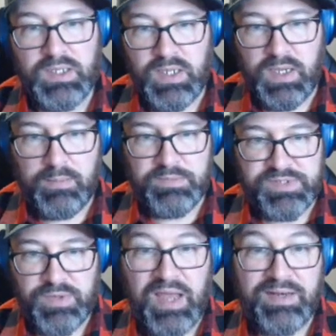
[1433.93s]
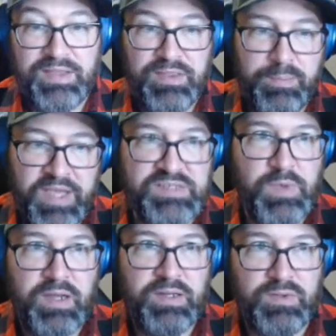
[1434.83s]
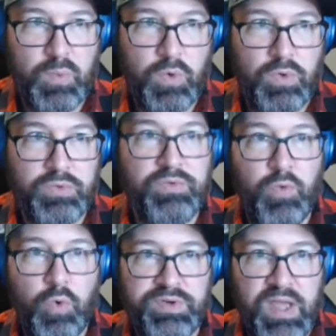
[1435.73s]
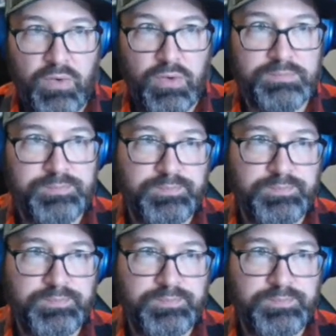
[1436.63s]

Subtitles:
So not the best spot in the world for Dowdle.